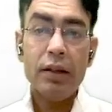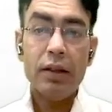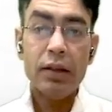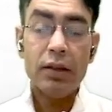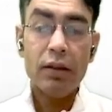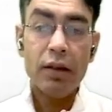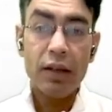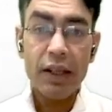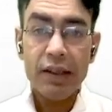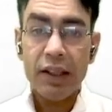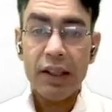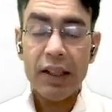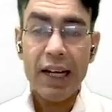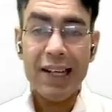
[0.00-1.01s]
The
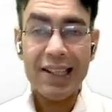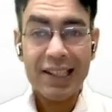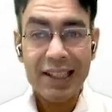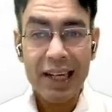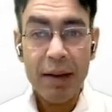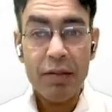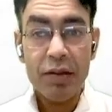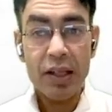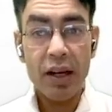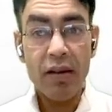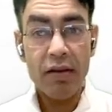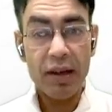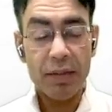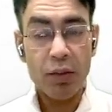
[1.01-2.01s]
reason is stem
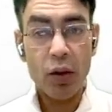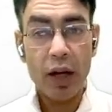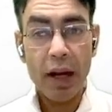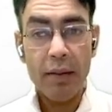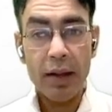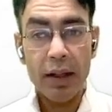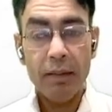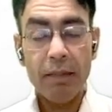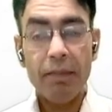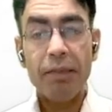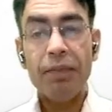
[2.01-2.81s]
cell reprogramming.